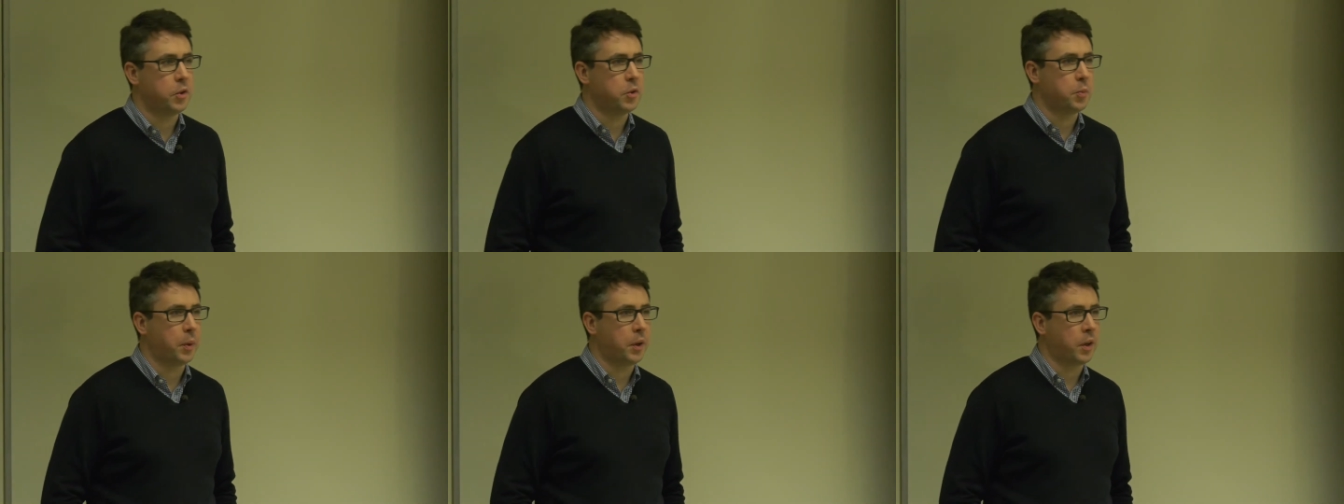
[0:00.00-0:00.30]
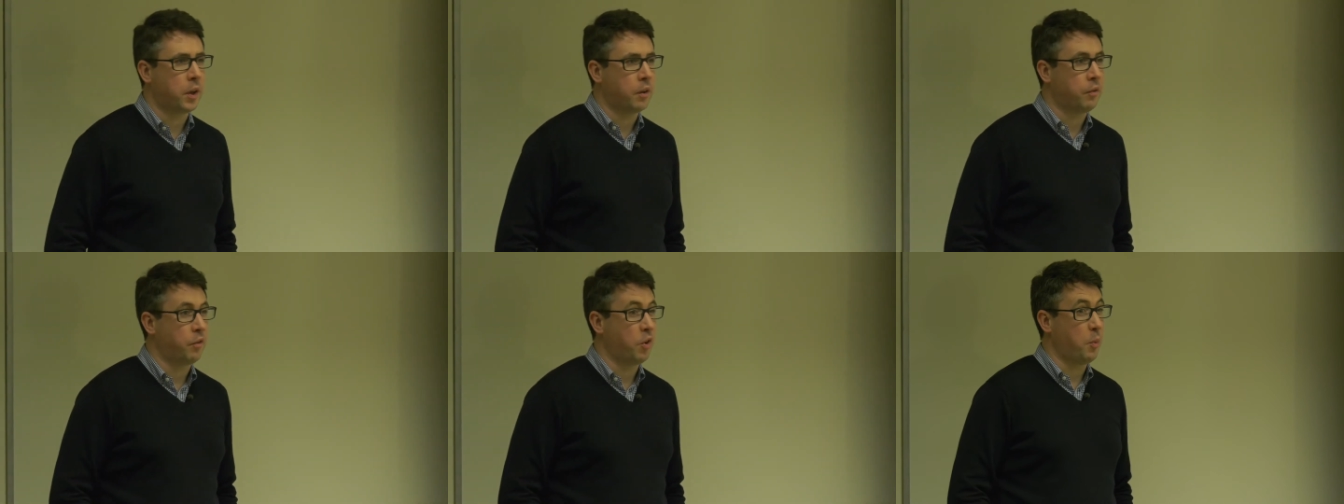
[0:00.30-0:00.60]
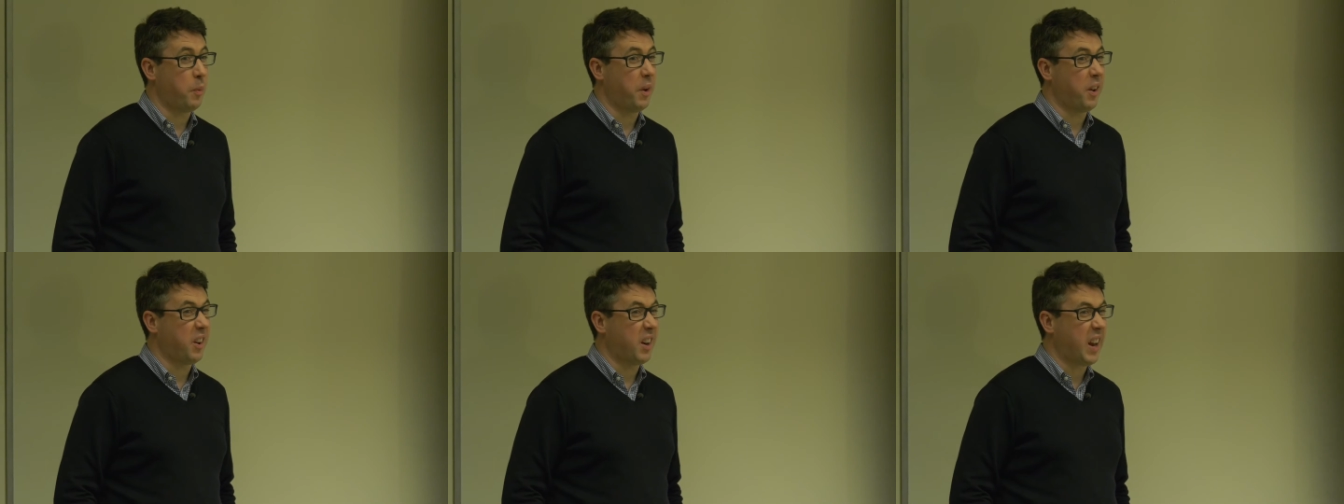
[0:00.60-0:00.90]
we
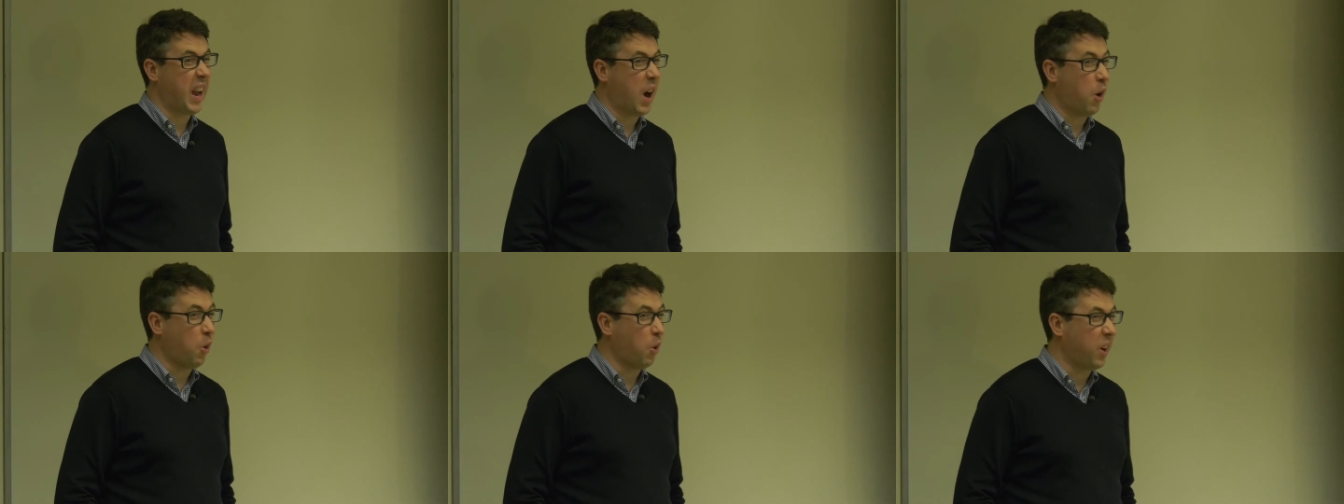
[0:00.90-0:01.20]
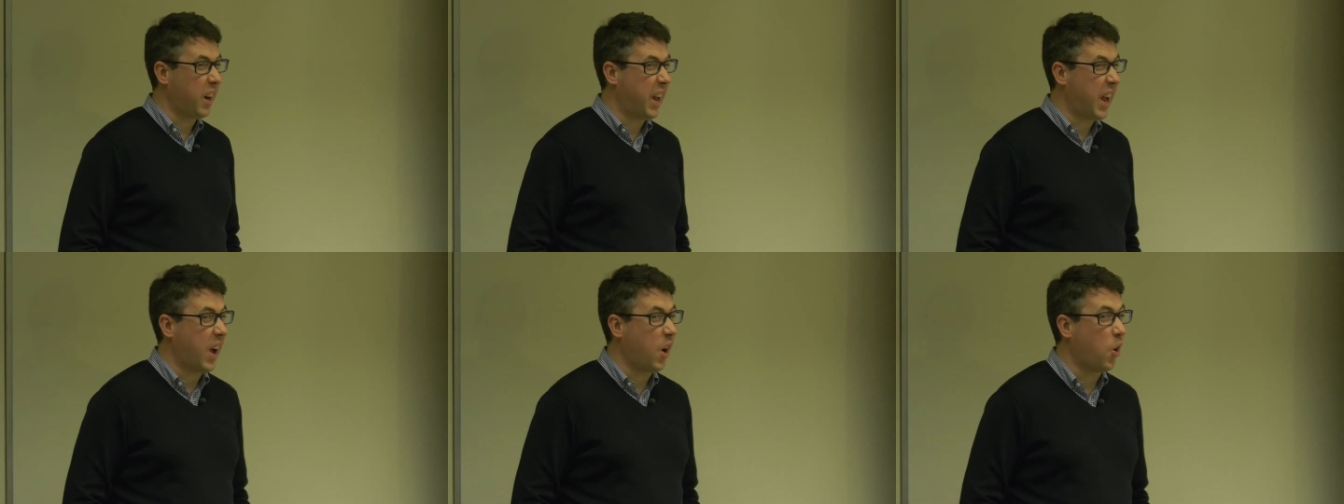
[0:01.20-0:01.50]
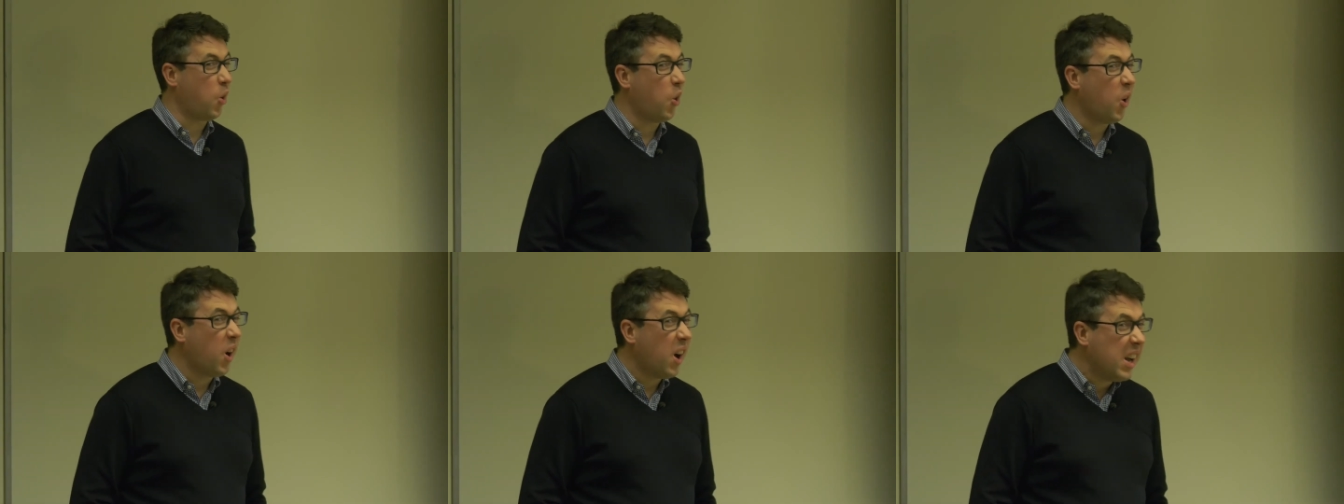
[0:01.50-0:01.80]
saw
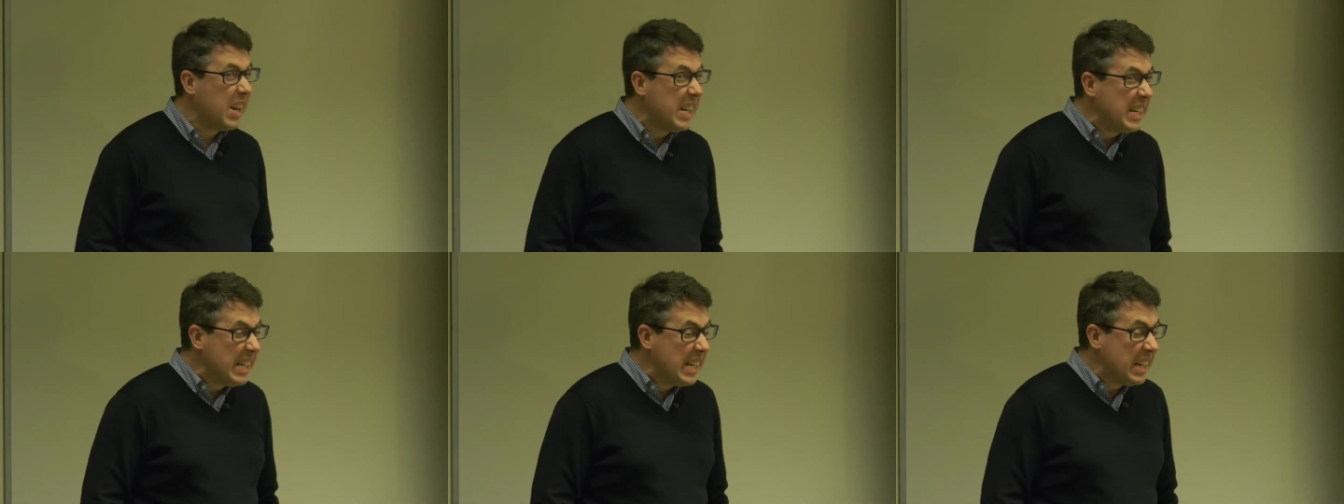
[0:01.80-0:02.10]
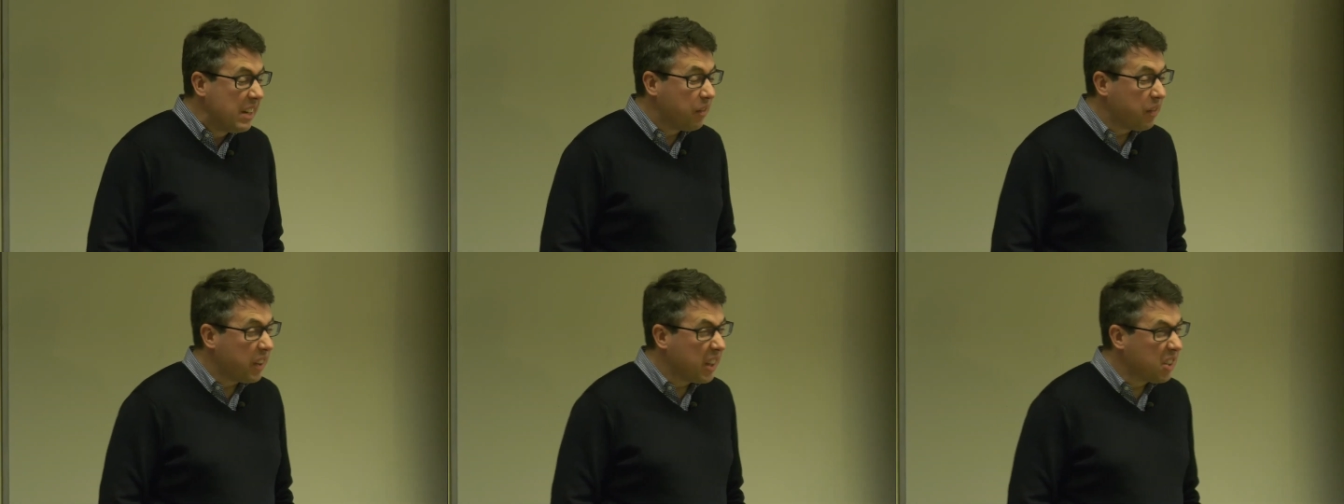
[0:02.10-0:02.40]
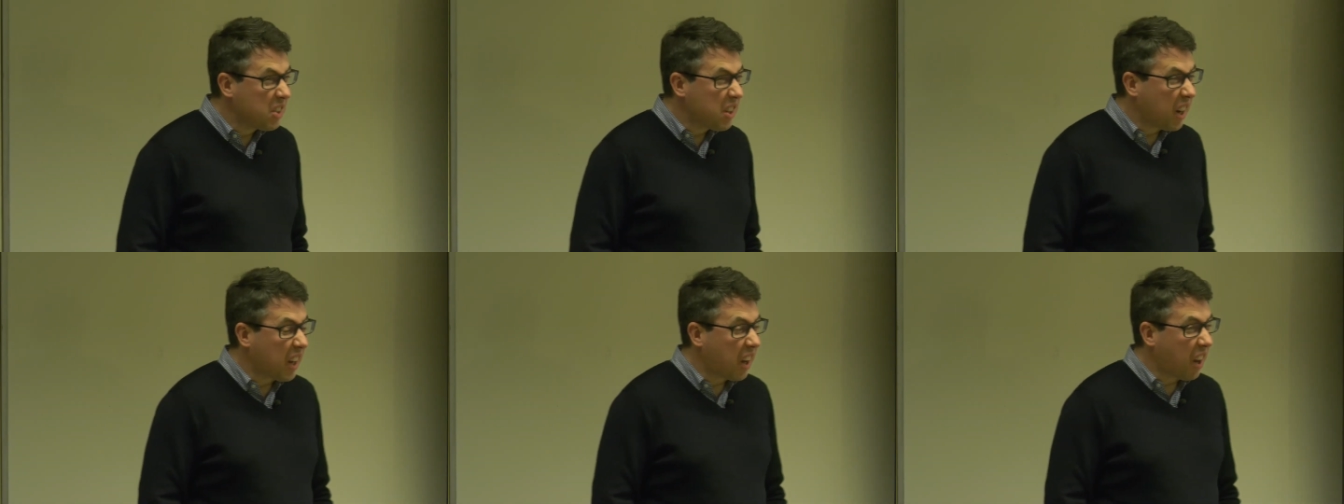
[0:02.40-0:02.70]
the
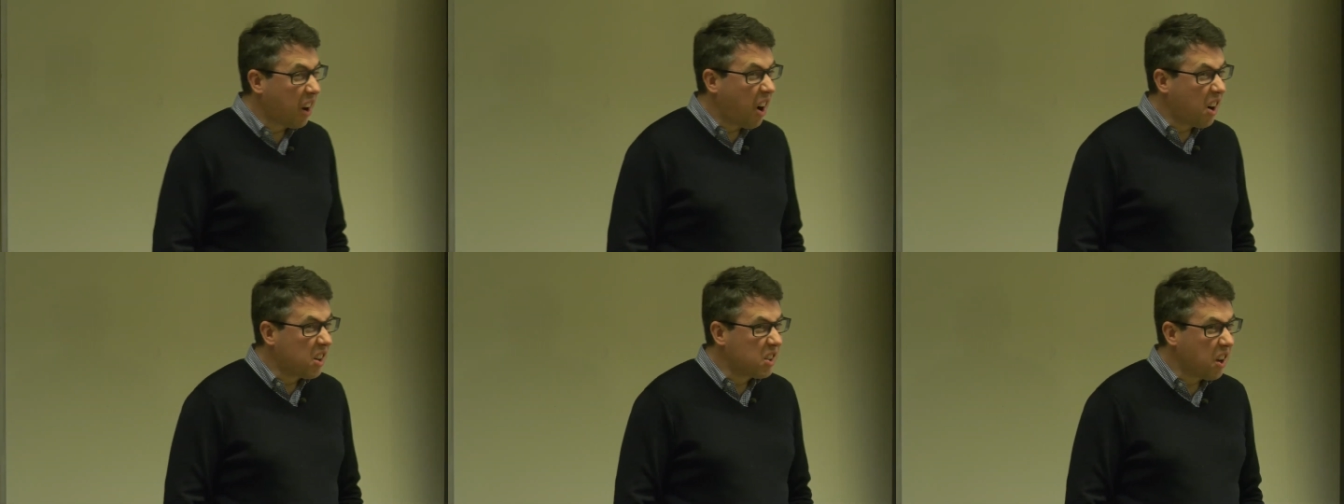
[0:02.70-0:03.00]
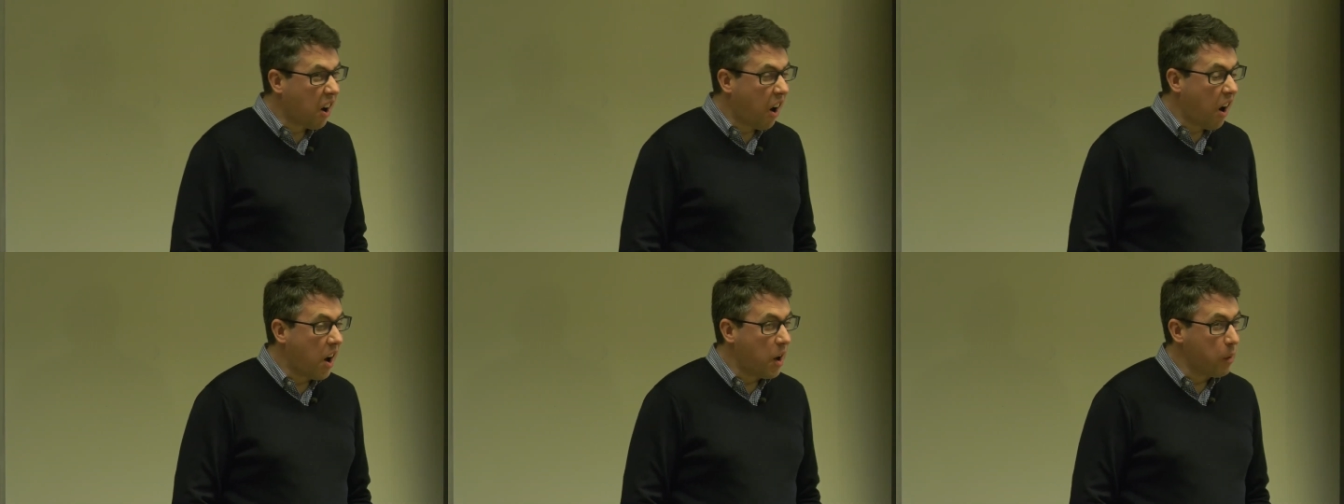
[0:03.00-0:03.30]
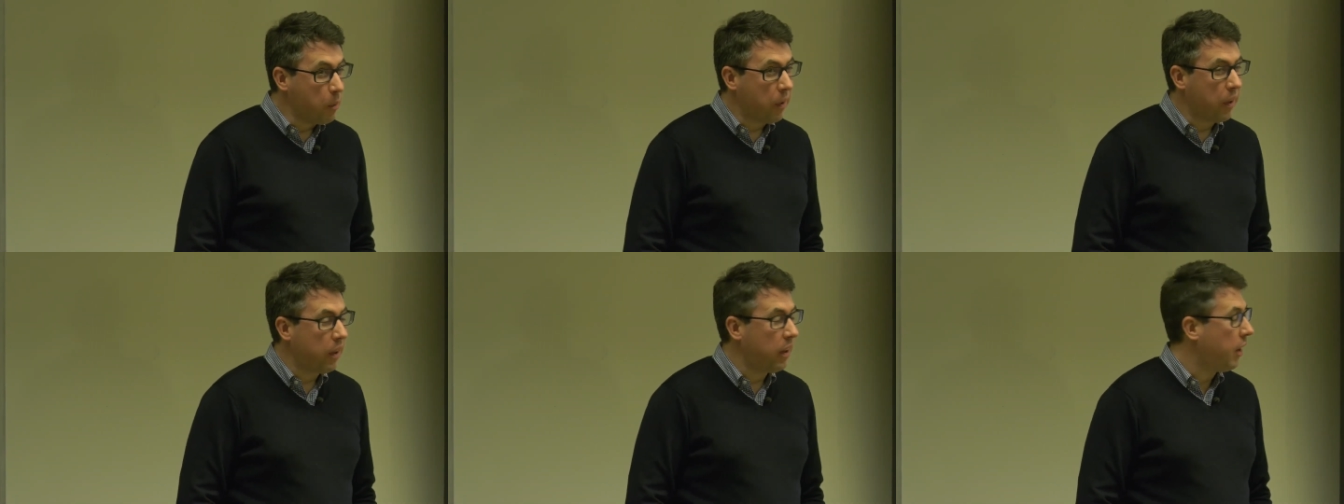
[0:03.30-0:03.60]
software stack,
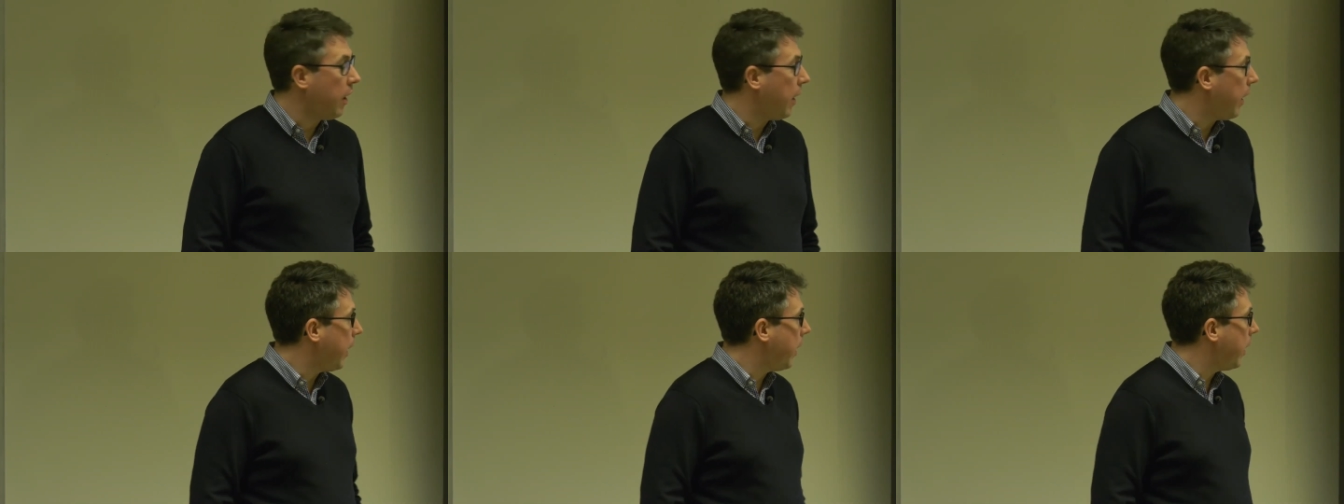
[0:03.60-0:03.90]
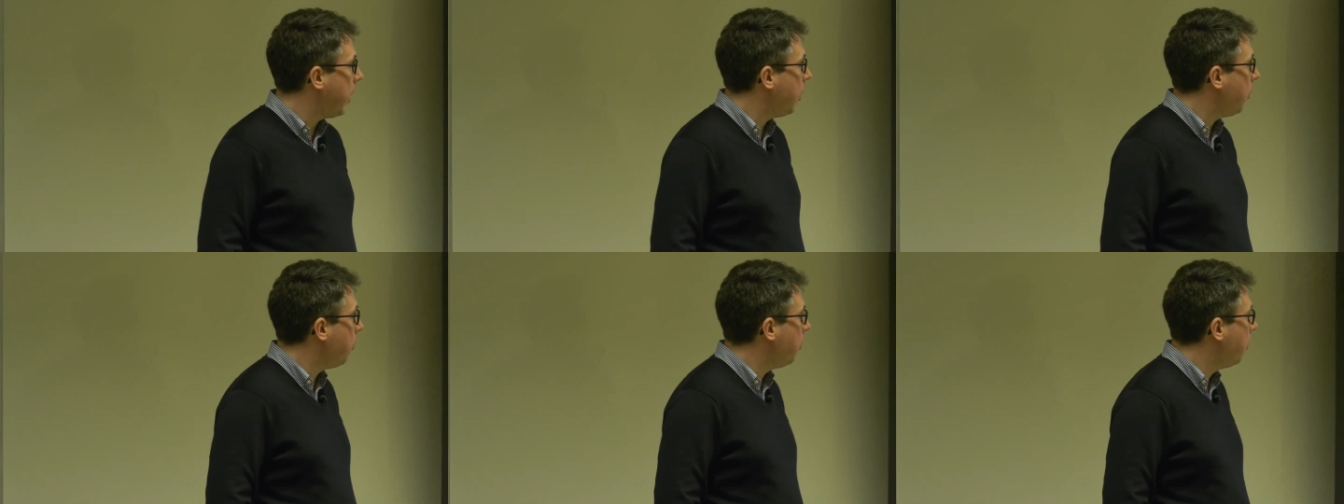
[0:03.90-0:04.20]
so more